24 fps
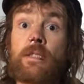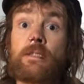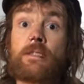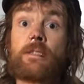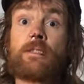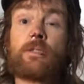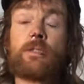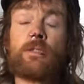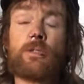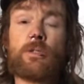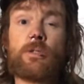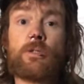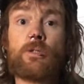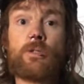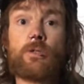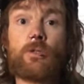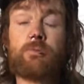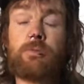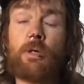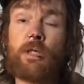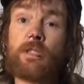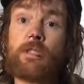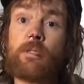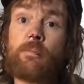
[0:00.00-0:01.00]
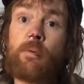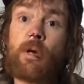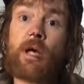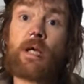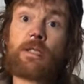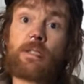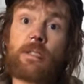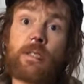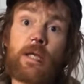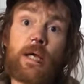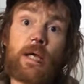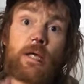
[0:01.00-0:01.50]
That's 20
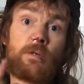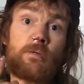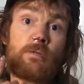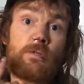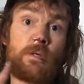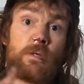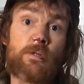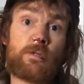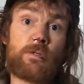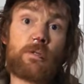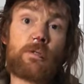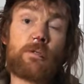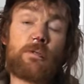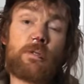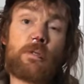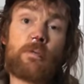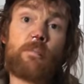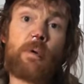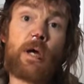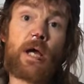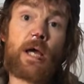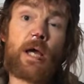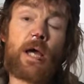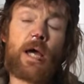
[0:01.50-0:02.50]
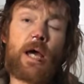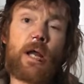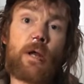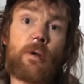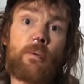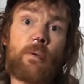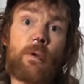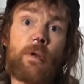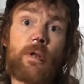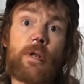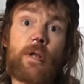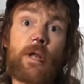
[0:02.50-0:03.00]
bags a day, because I was using a bag of
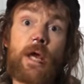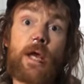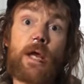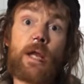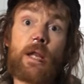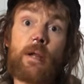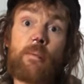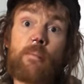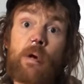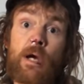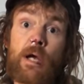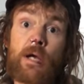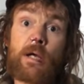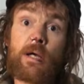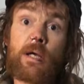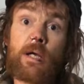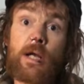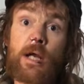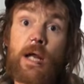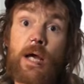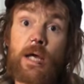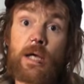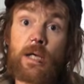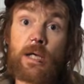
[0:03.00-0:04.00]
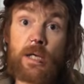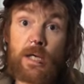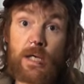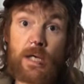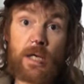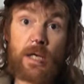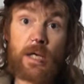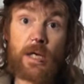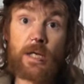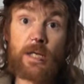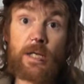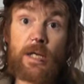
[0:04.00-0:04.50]
heroin a day and a bag of crack
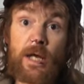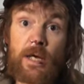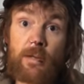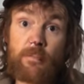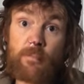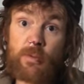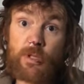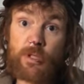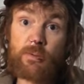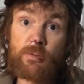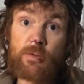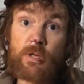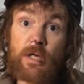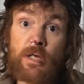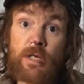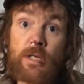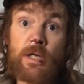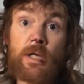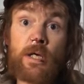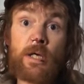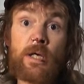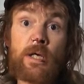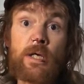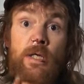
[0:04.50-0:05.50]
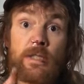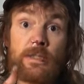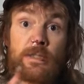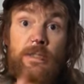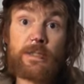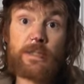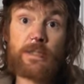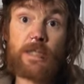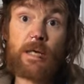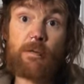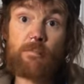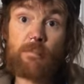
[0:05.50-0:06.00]
a day. Between
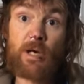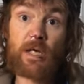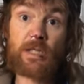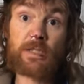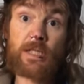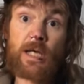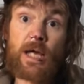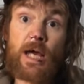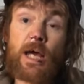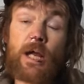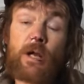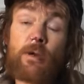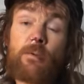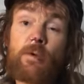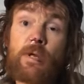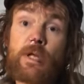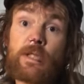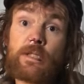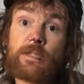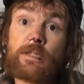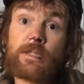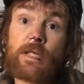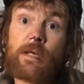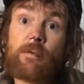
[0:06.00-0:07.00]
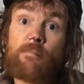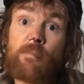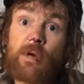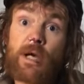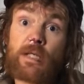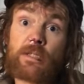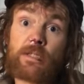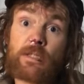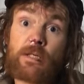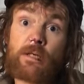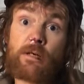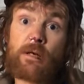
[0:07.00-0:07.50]
10 bags of heroin and 10
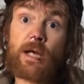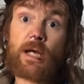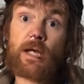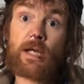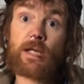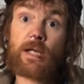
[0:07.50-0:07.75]
bags of crack